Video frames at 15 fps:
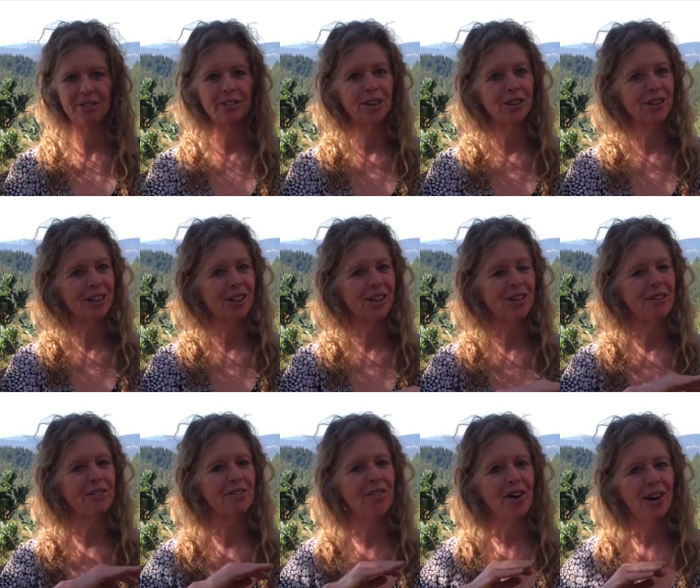
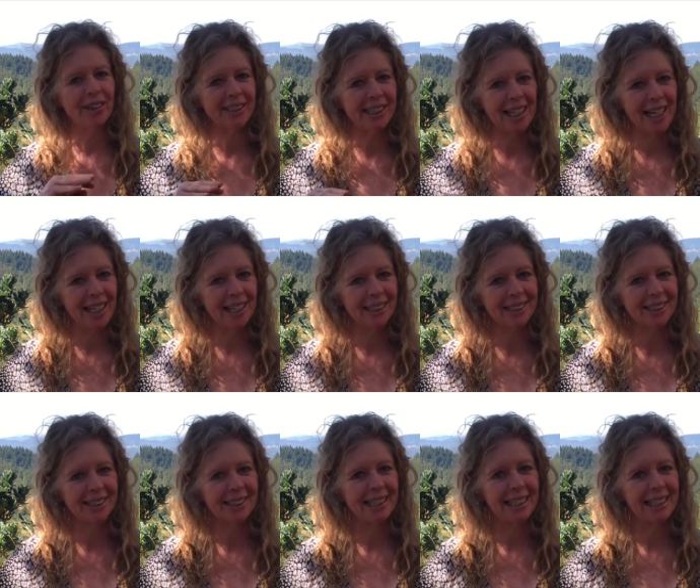vertical vortex